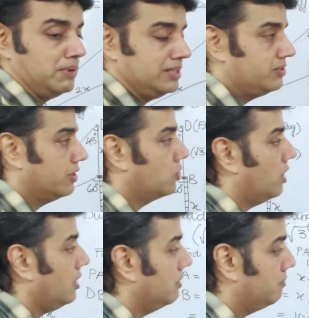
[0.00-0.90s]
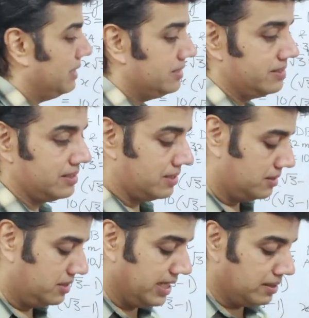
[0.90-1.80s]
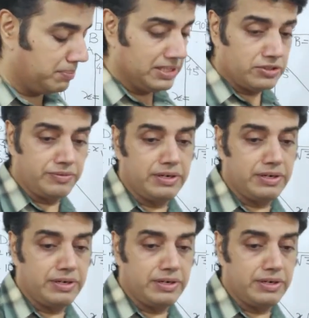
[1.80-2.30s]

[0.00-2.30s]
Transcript: Please recall, please take a piece